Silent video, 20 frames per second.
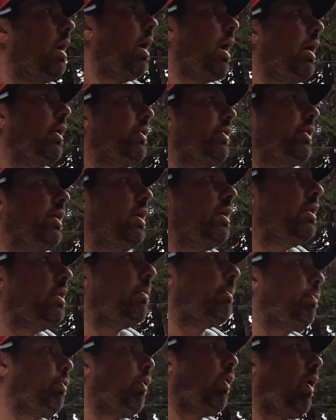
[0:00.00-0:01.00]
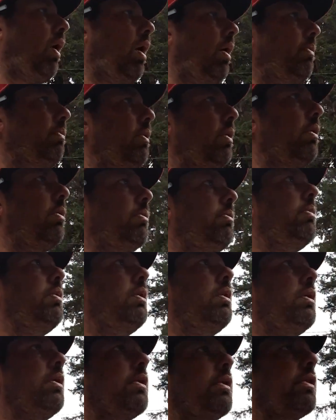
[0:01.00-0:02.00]
I think the problem
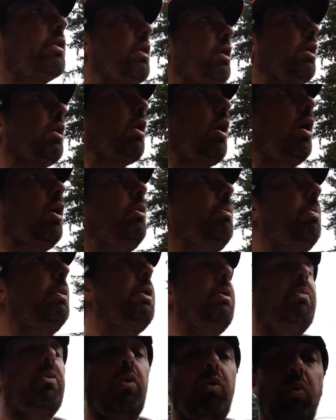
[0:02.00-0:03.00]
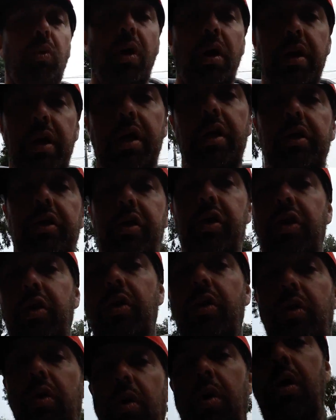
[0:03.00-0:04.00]
that a lot of people run
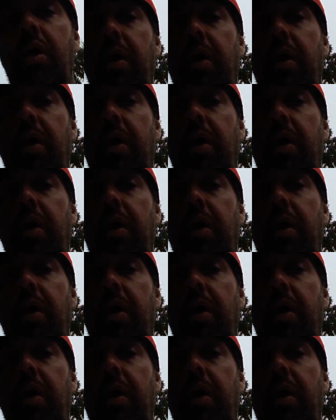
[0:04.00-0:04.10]
into